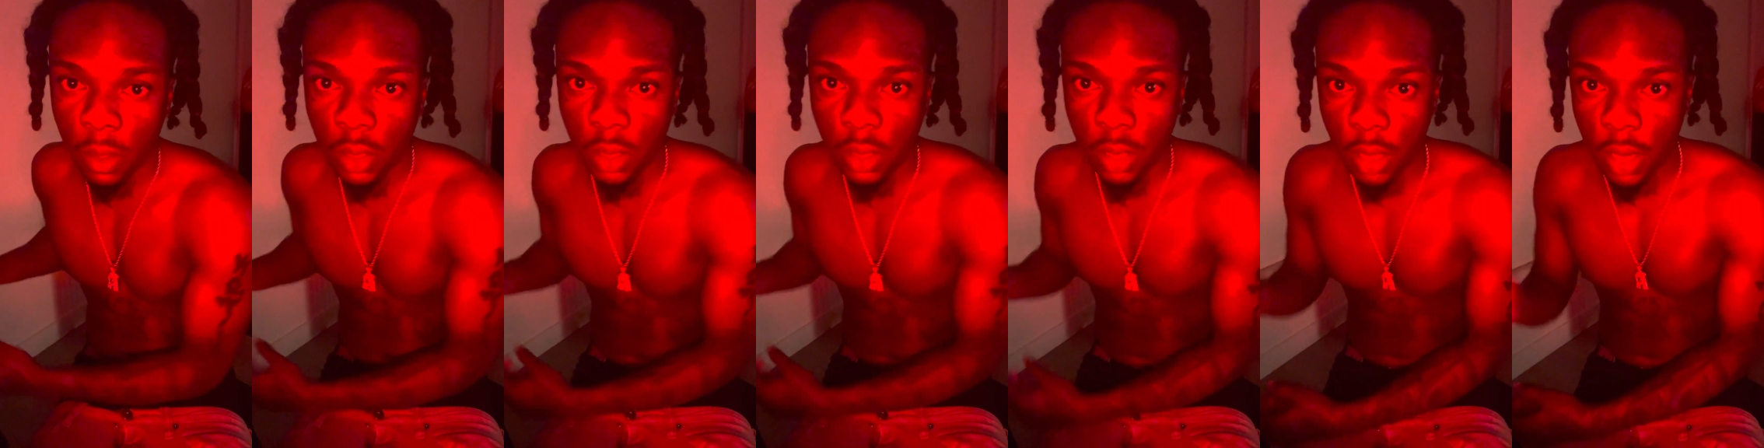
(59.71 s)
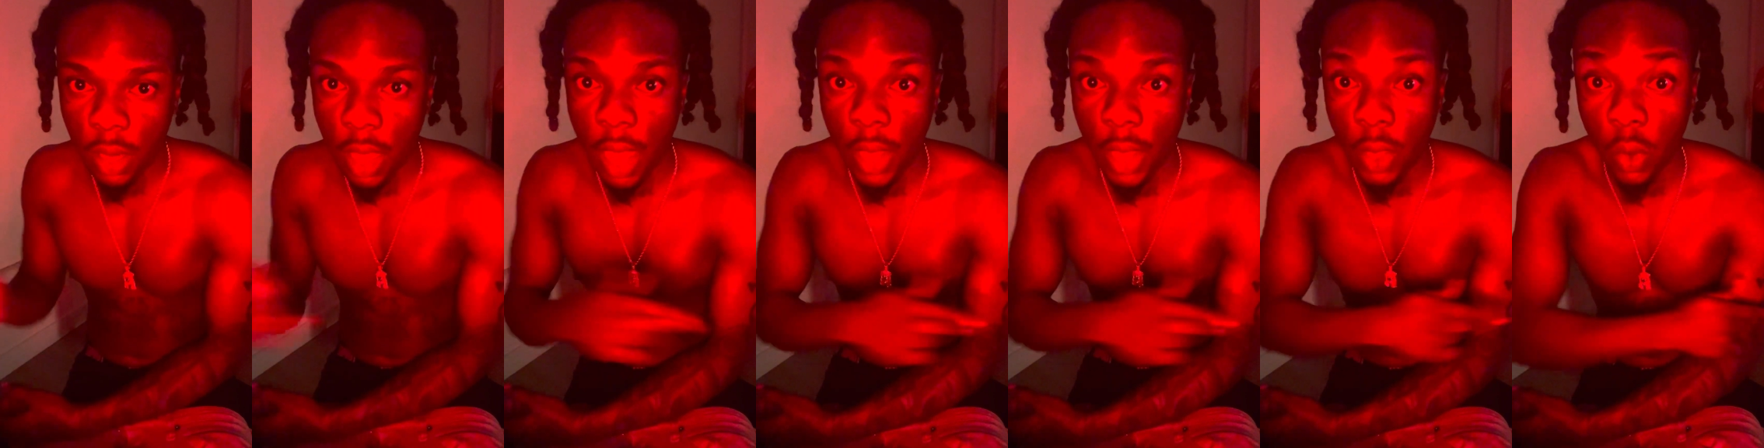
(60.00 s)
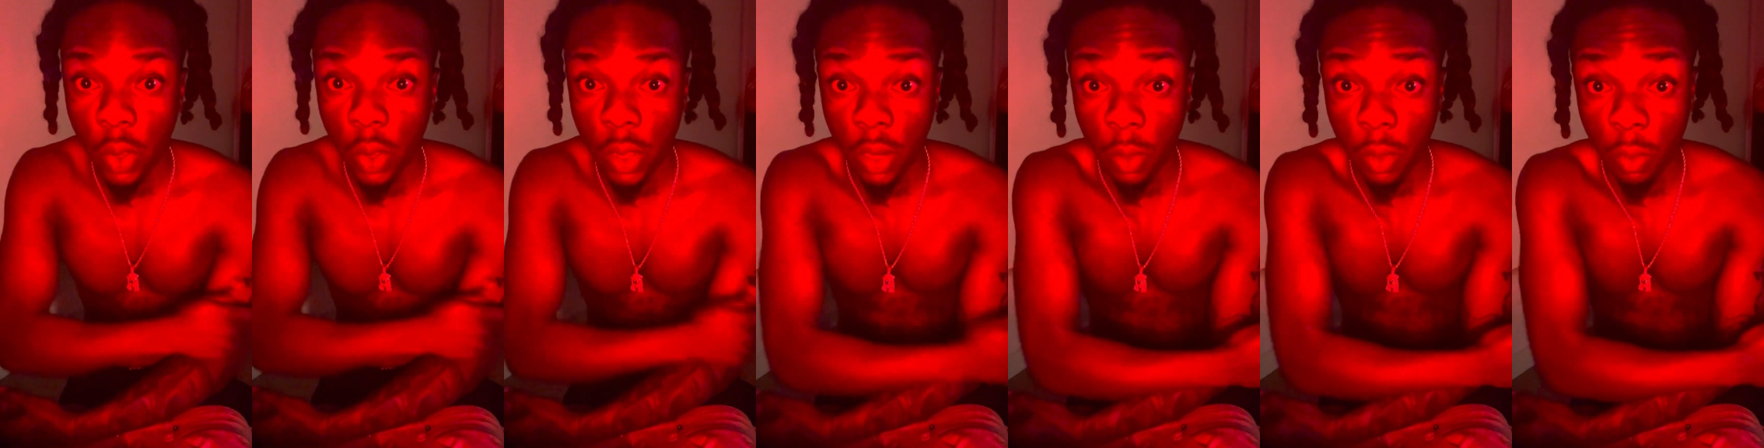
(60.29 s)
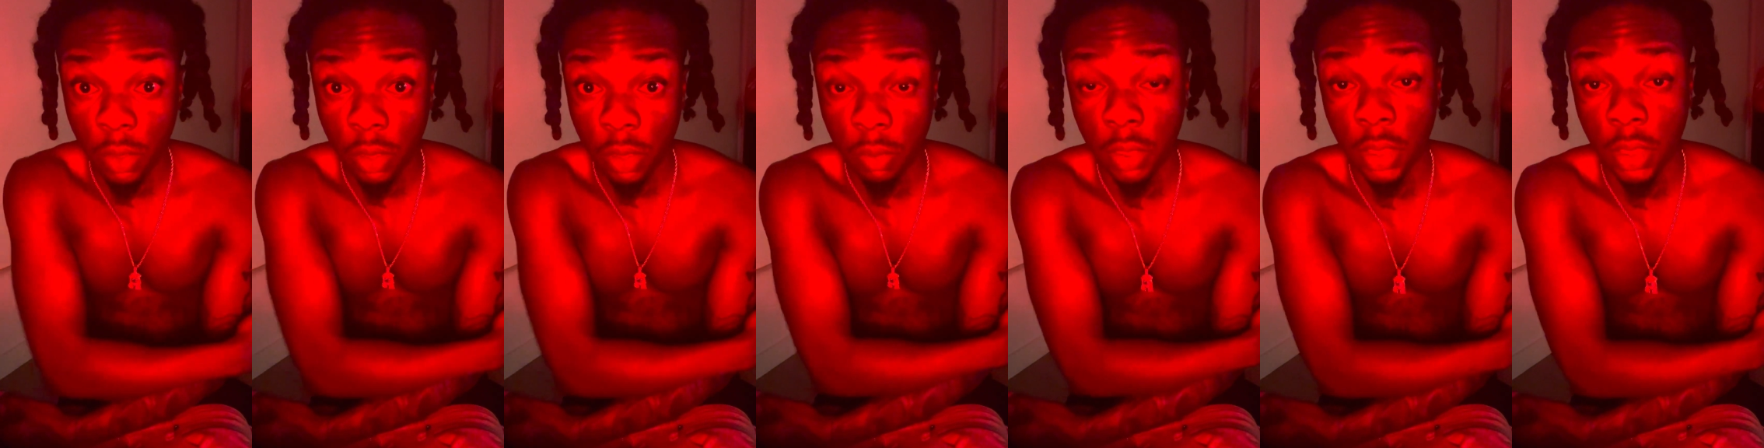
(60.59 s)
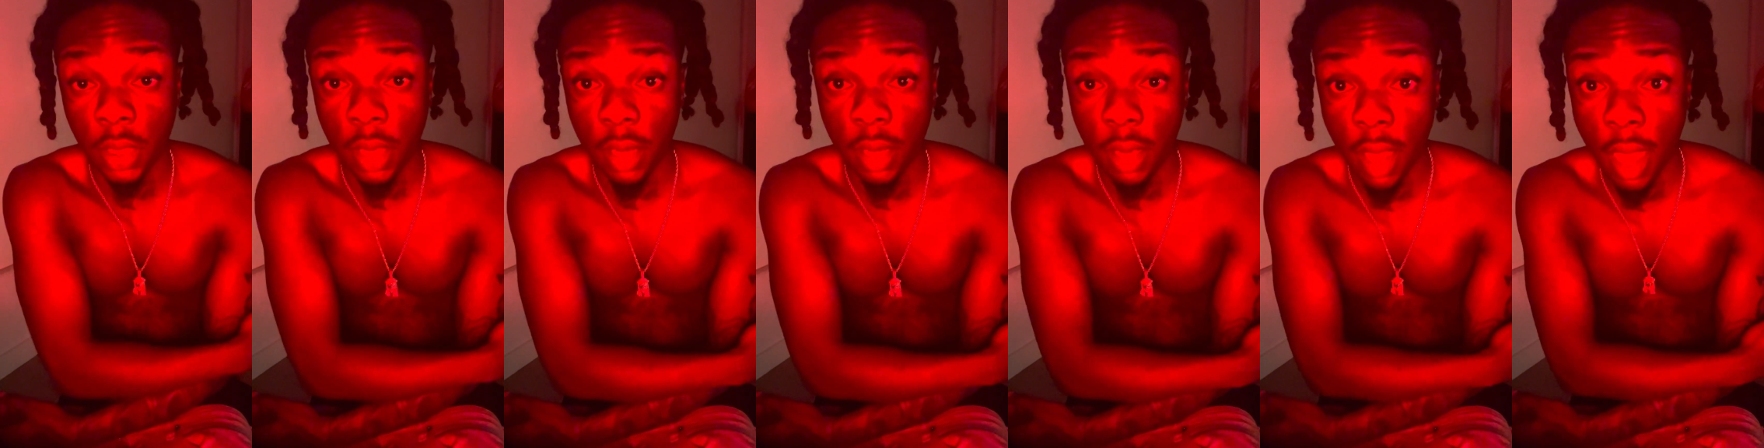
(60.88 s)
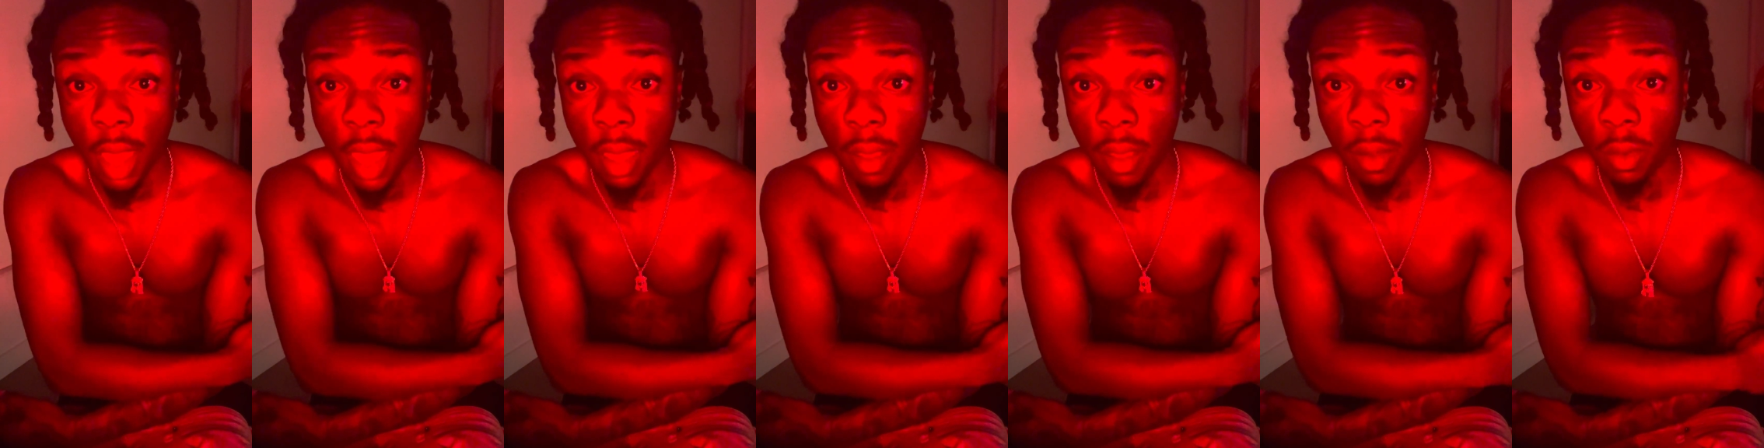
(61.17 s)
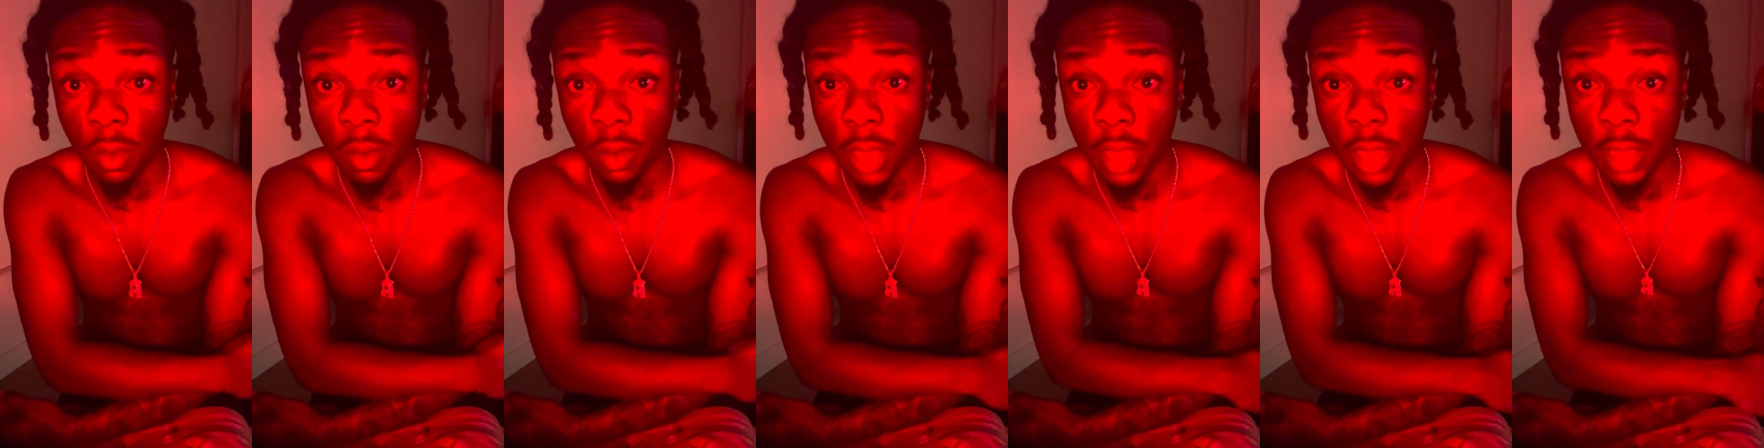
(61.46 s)
Now they gonna hit them with some shit now
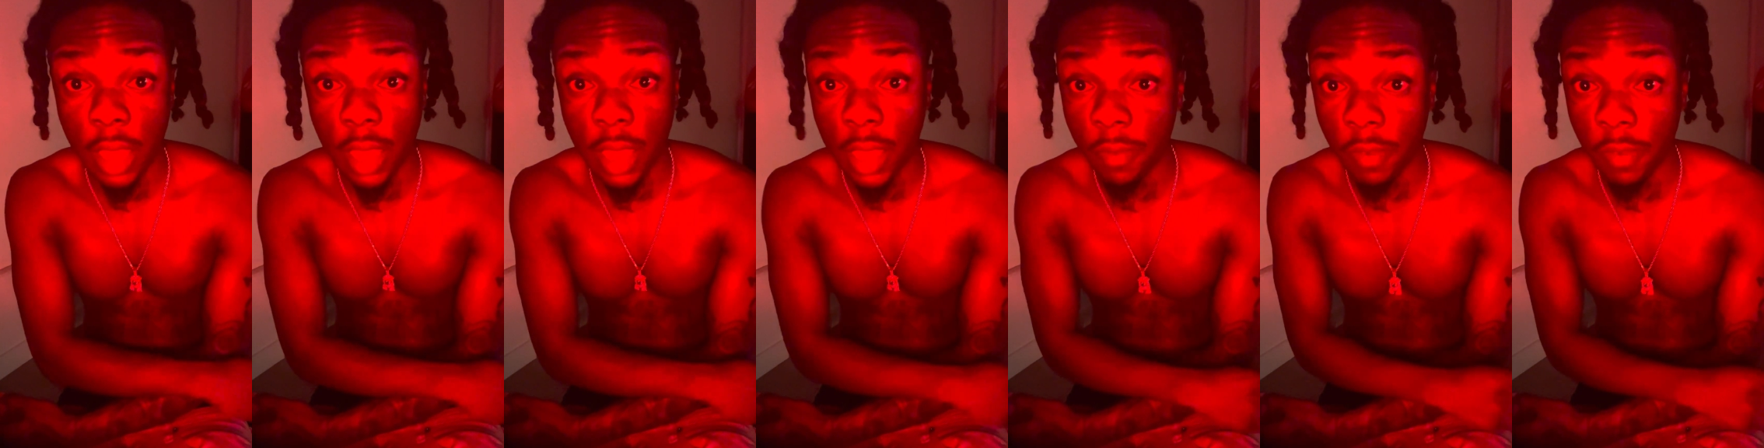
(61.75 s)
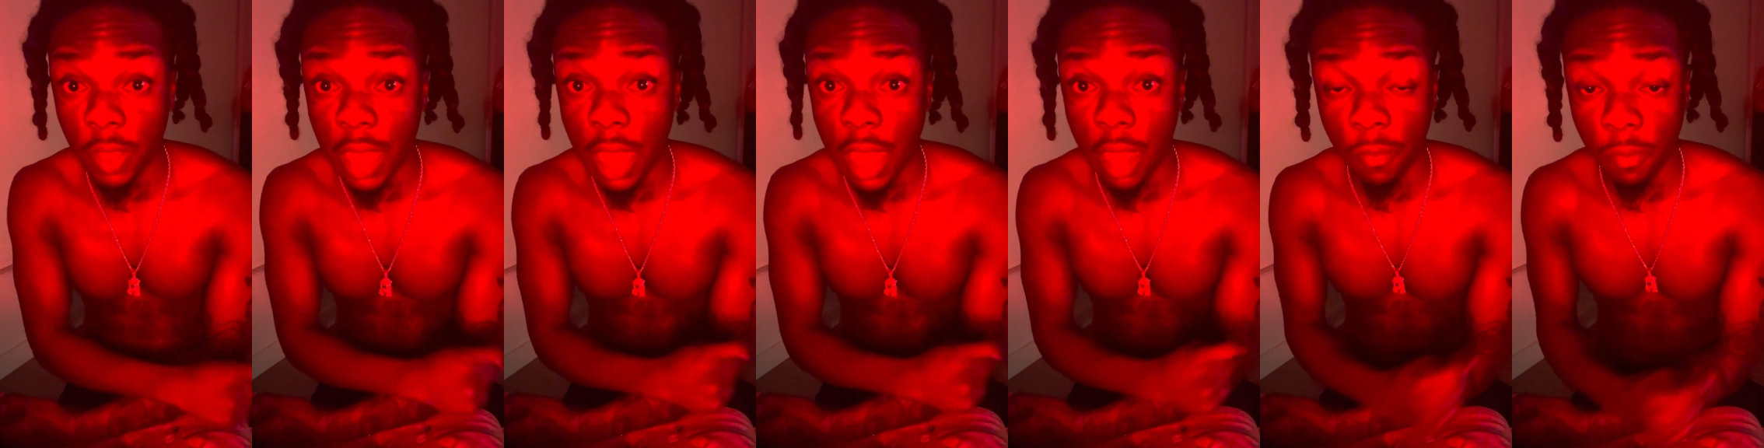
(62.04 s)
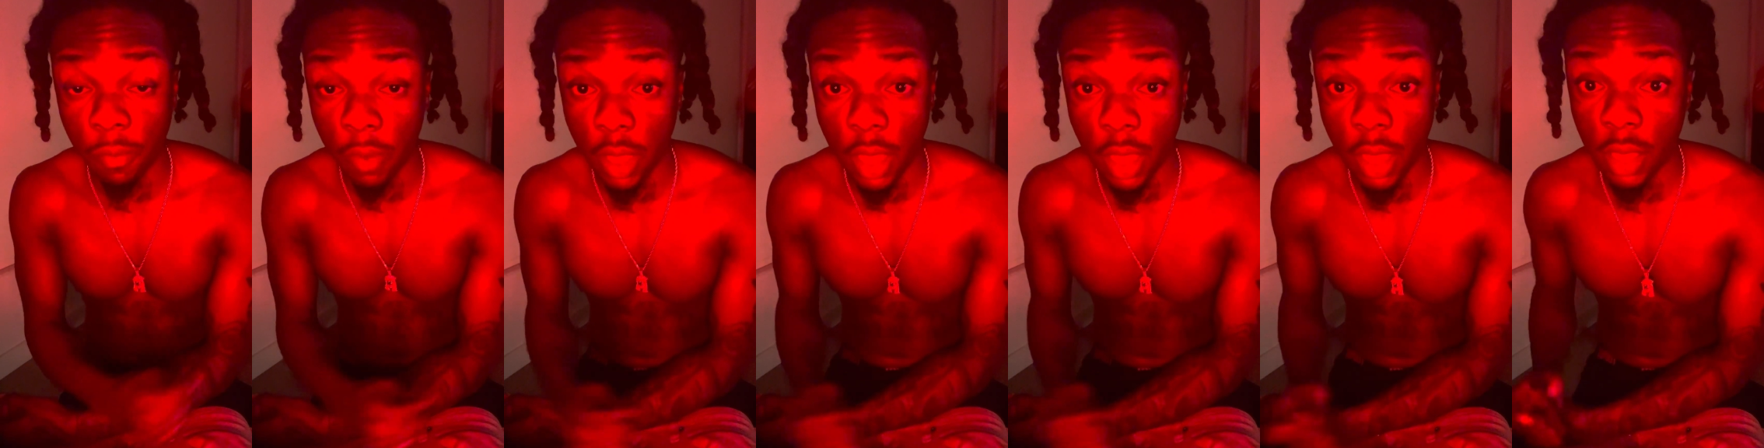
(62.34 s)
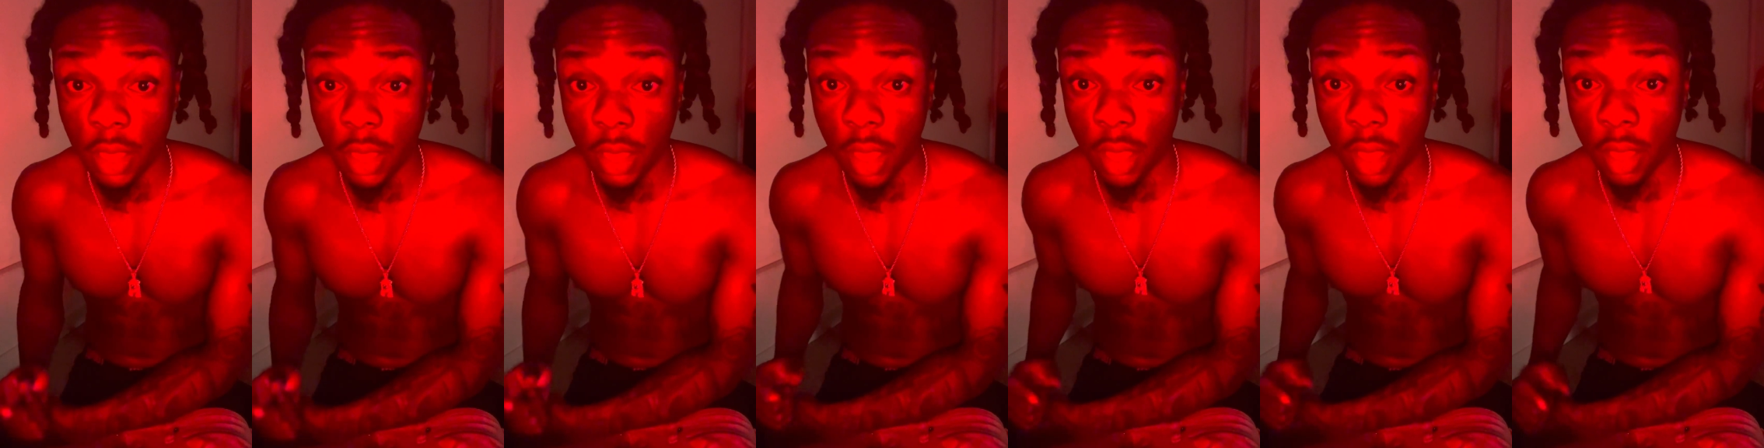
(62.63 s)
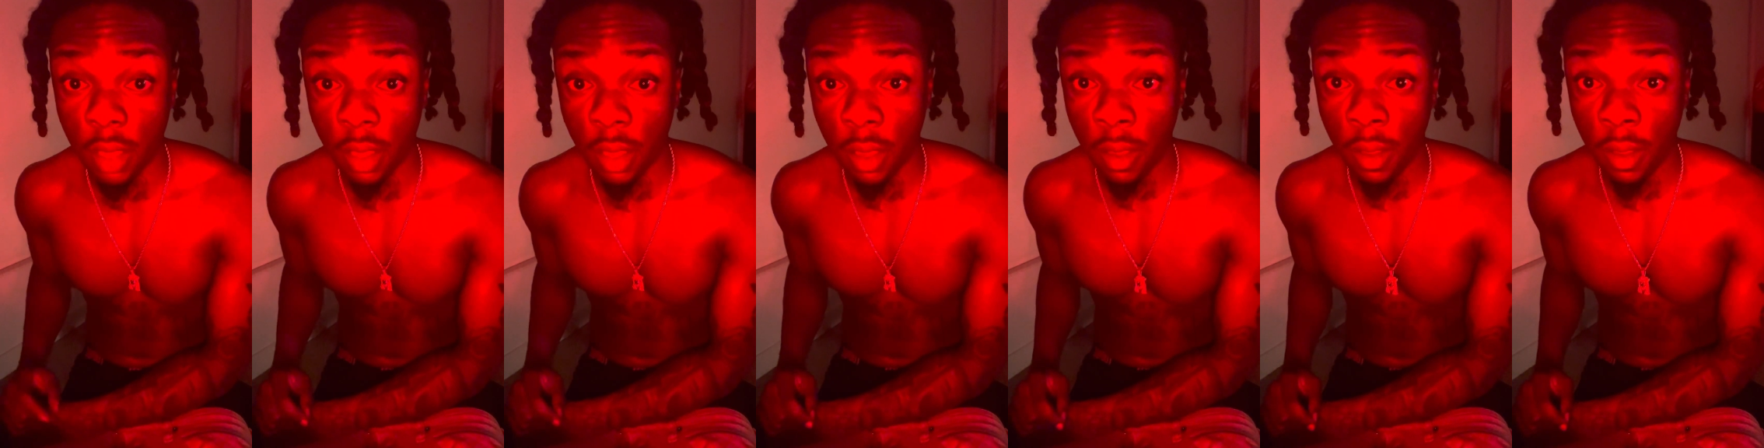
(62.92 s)
that they even got them for anything.